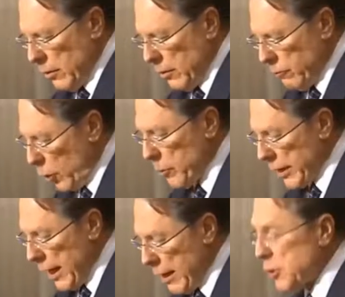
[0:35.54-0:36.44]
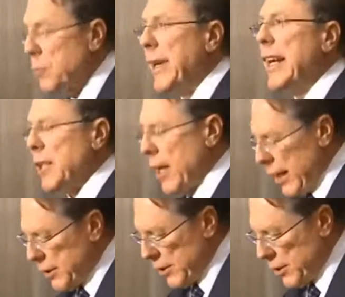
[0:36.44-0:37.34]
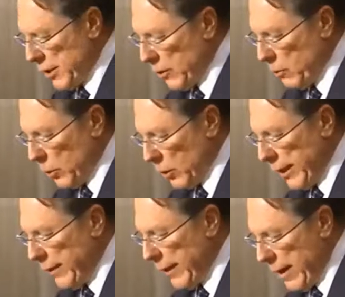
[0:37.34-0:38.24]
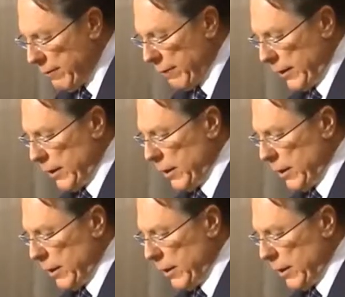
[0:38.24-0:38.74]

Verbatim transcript: Former Congressman Asa Hutchinson will lead the effort